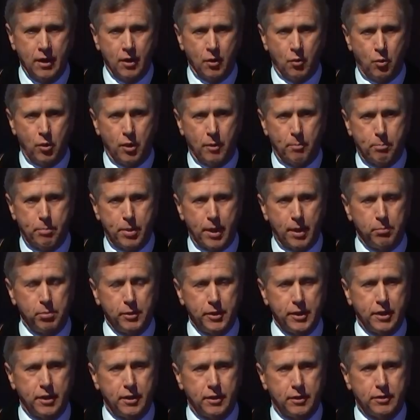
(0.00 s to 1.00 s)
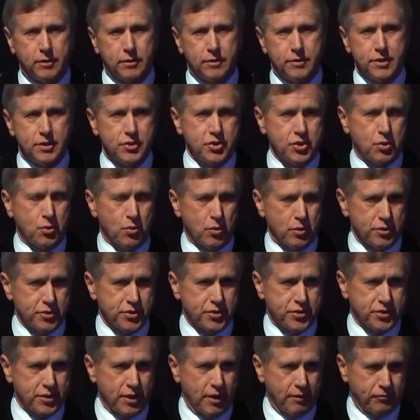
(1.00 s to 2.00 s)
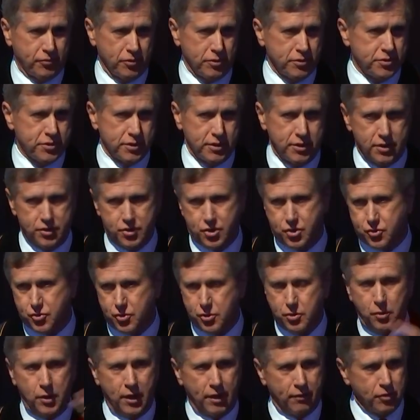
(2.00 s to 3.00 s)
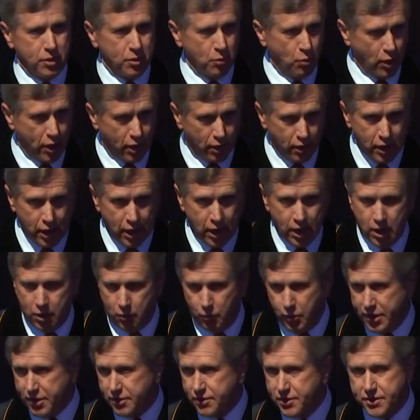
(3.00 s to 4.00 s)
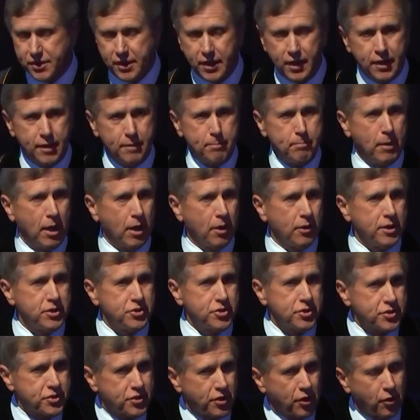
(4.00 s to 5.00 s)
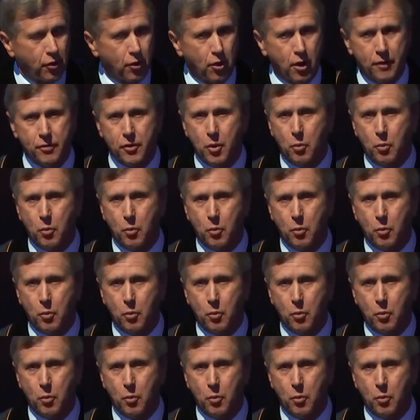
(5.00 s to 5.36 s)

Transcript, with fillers: where public discourse suffers. And it's true everywhere. We can see it in marriages that are on